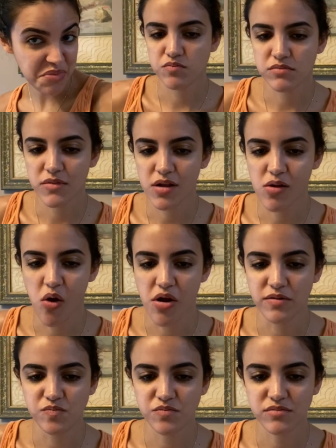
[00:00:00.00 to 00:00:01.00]
So, hey
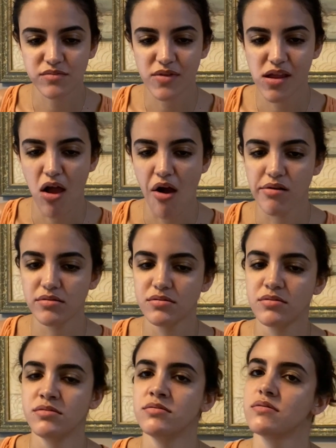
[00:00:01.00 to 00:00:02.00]
guys, I'm Matt. I'm a
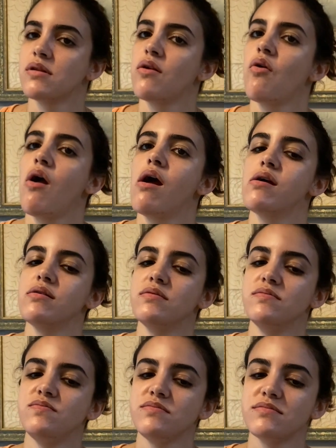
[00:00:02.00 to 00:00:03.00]
former professional
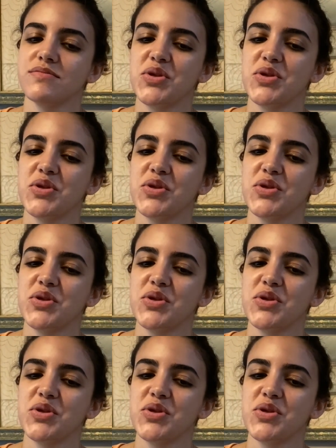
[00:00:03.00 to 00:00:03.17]
wrestler.